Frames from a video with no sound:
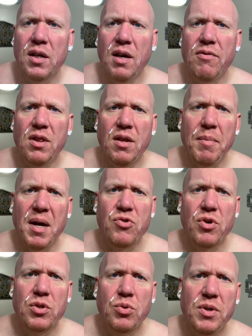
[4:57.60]
Given the
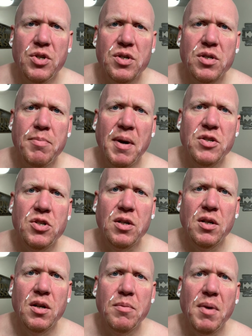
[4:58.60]
metrics we just
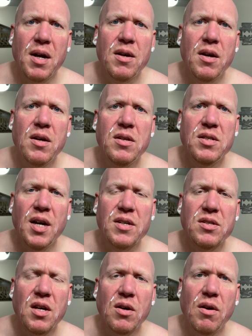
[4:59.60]
mentioned in my
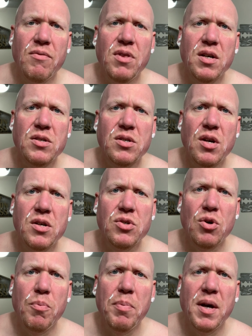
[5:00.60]
testing of this
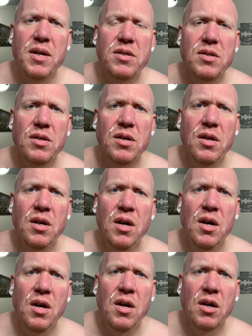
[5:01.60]
soap base,
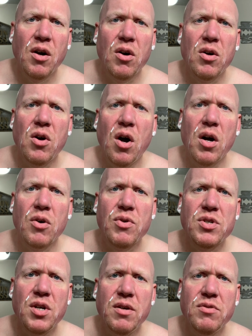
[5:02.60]
Colonel Conk
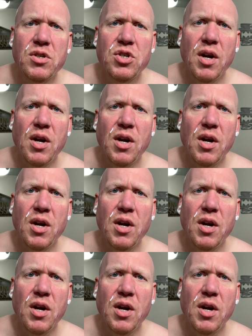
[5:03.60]
receives a